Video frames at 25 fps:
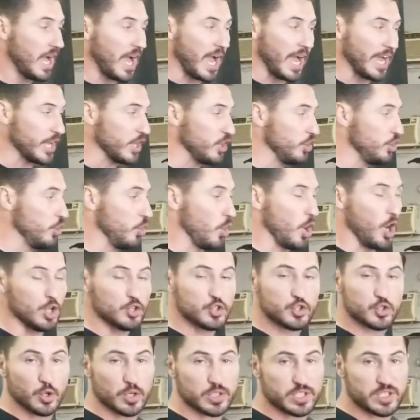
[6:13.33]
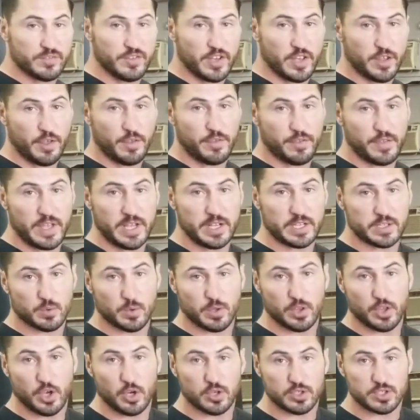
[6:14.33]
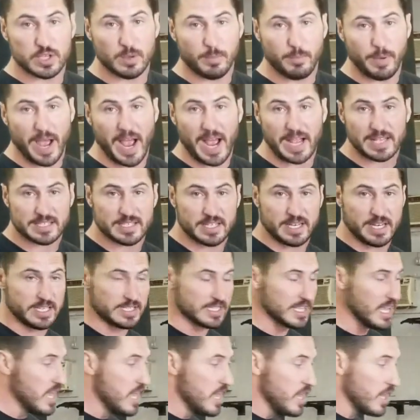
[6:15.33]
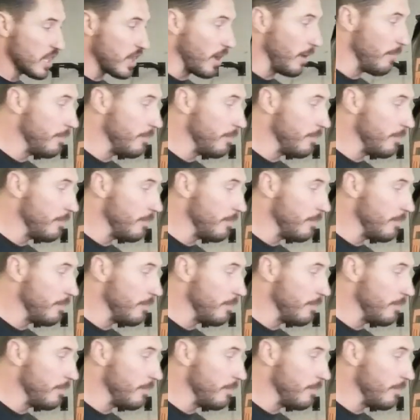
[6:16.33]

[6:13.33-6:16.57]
I can do all sorts of other things when those capacities. Come